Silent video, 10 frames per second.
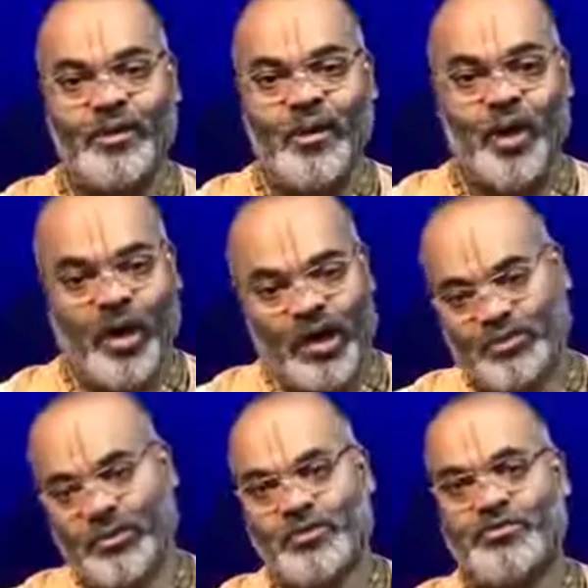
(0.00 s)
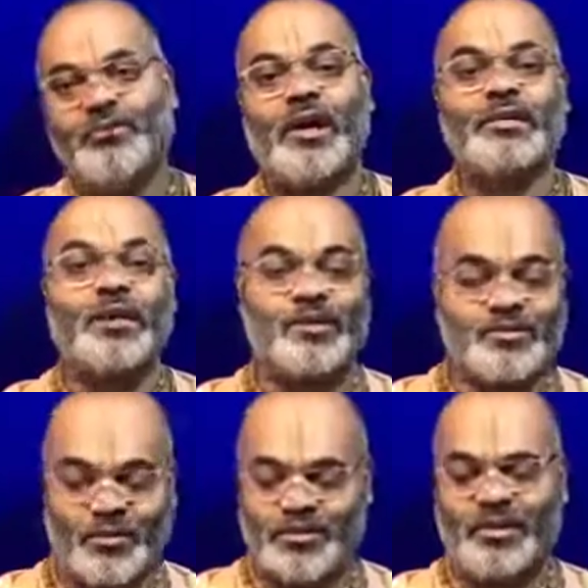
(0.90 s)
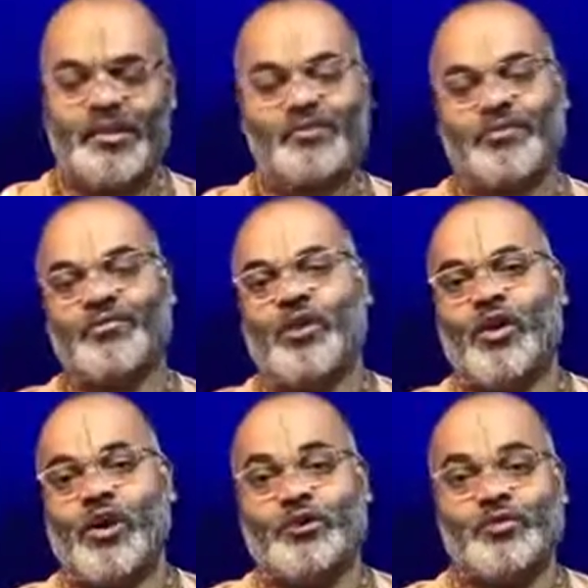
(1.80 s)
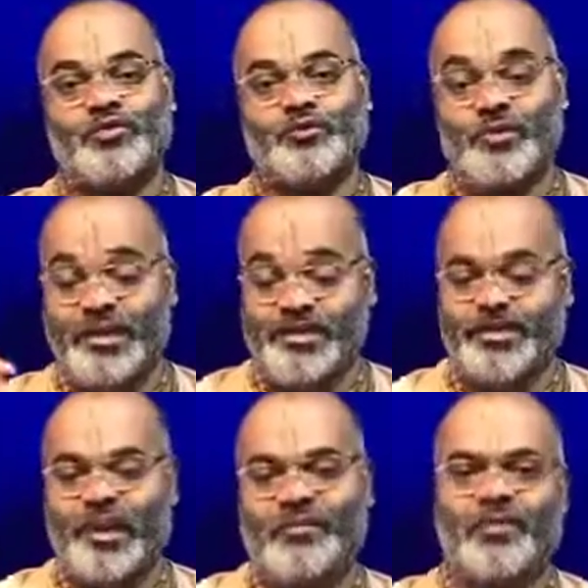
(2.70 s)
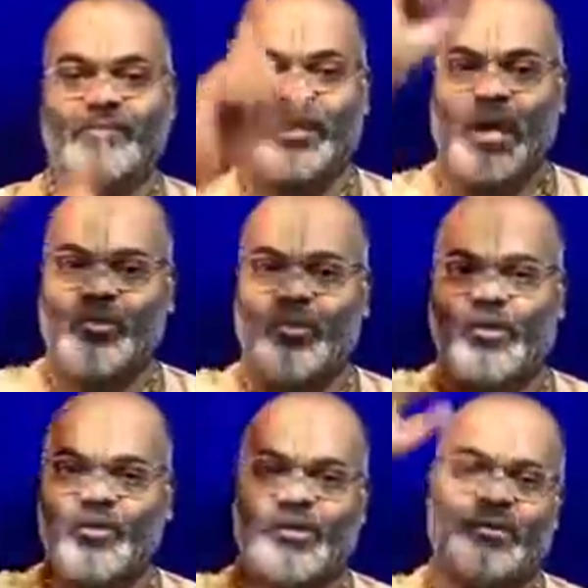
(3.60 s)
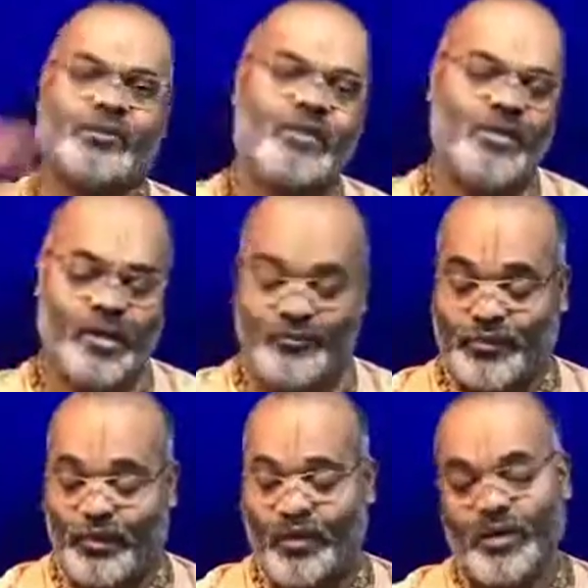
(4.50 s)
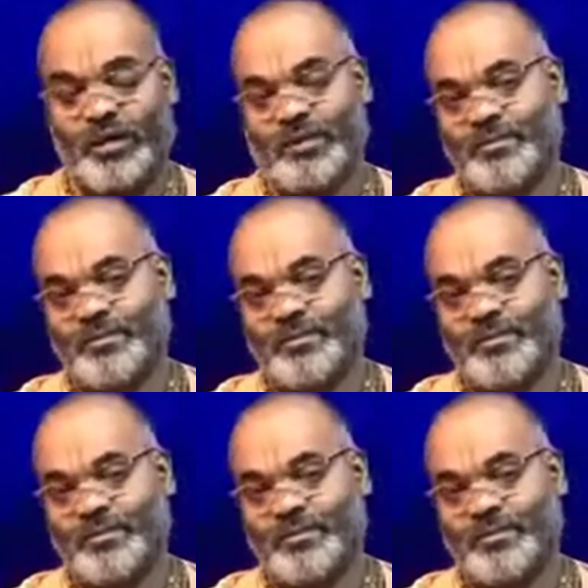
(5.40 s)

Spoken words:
or those who are the associates of the Lord, those who descend from the abode of the Lord.